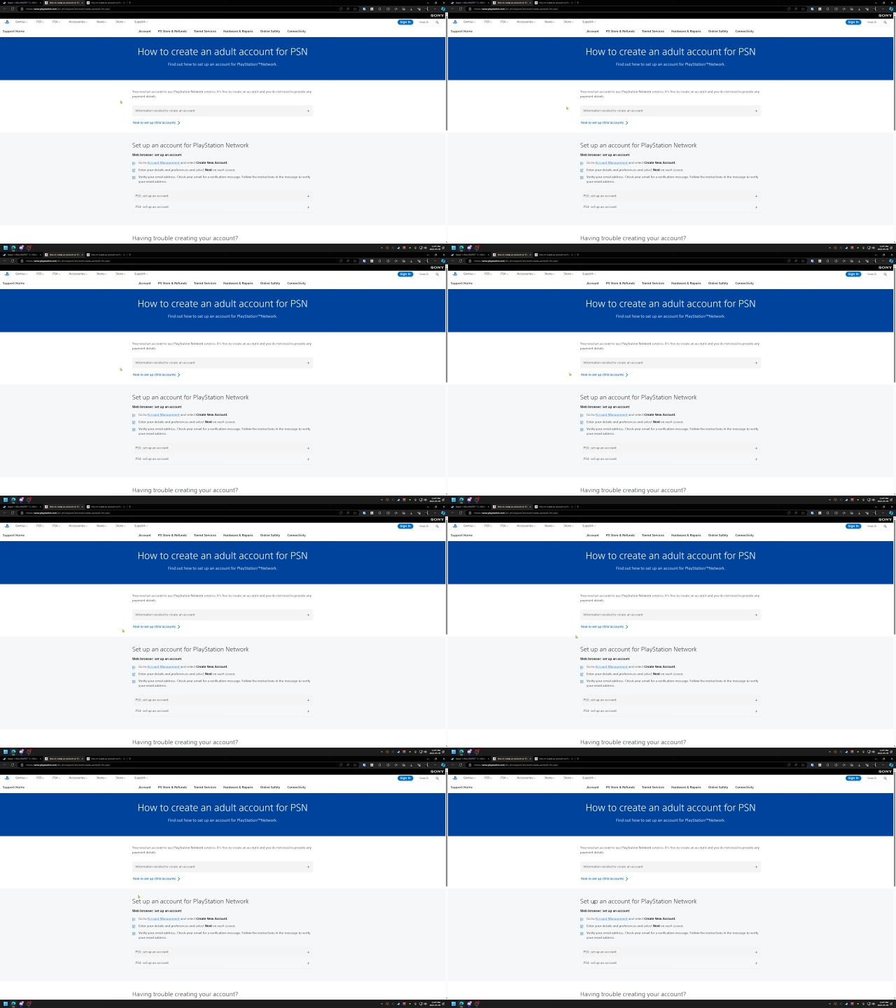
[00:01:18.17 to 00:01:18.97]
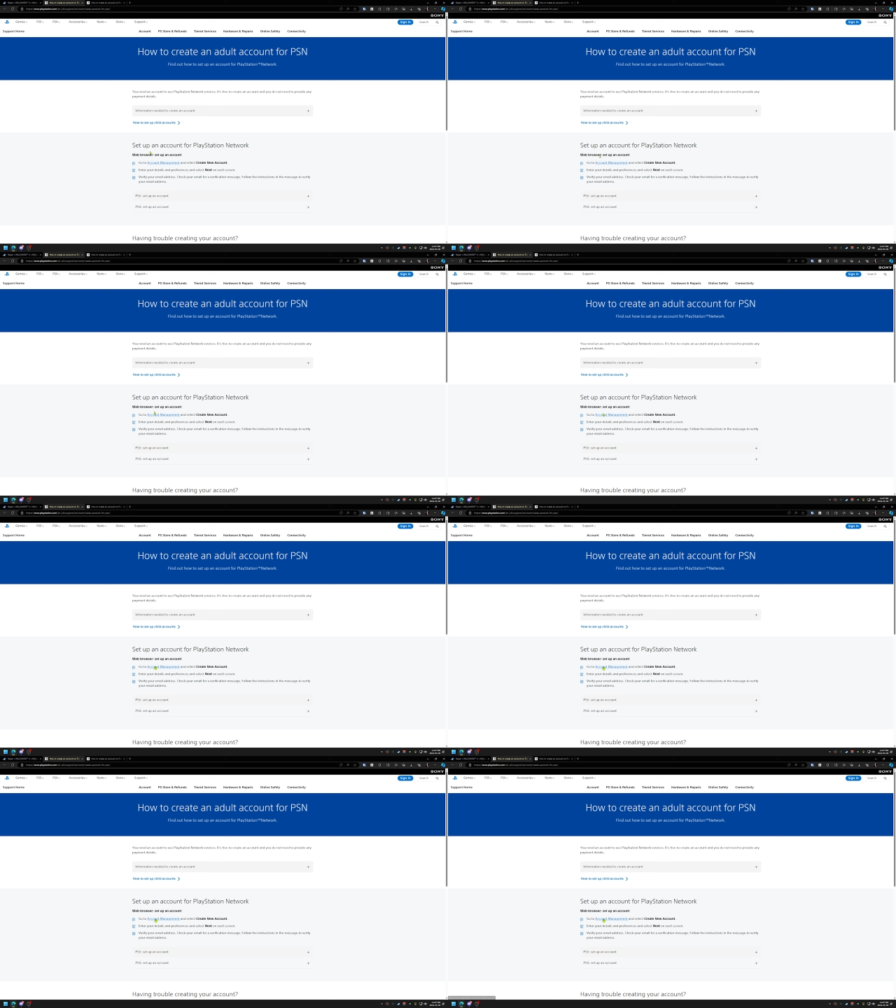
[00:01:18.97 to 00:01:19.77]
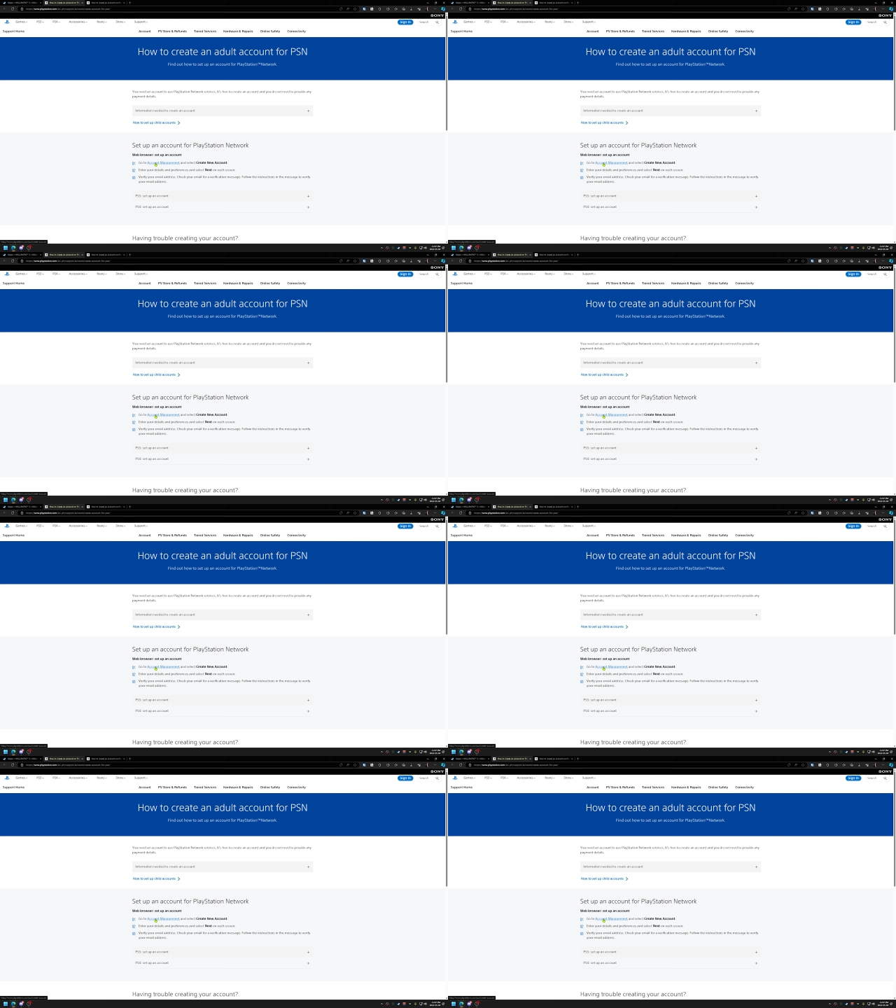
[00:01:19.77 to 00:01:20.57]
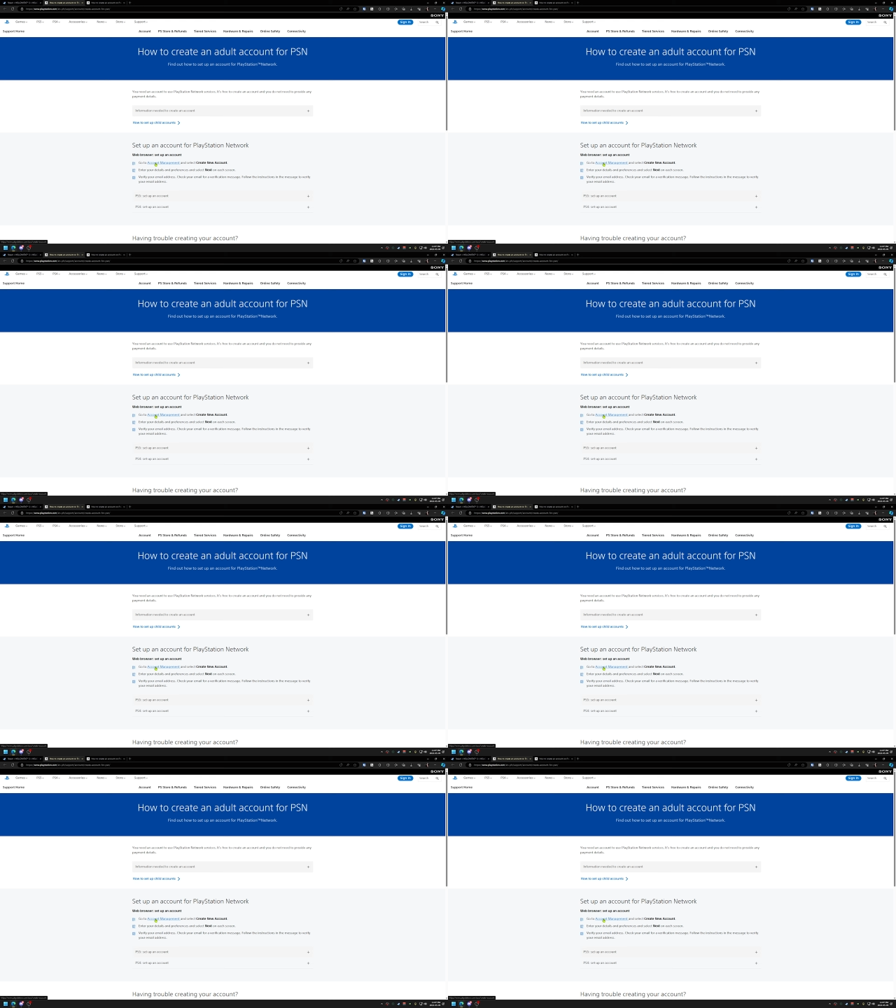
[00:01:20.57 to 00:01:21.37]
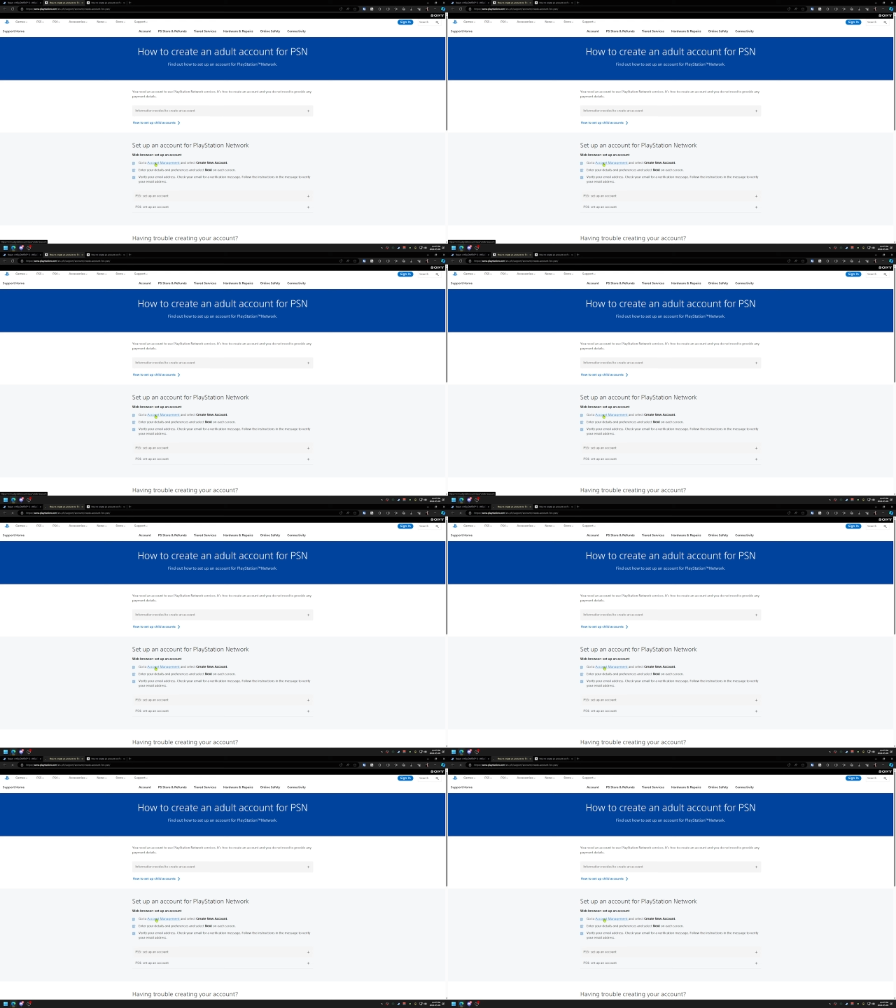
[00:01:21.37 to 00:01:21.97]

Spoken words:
[unreadable: no face in view]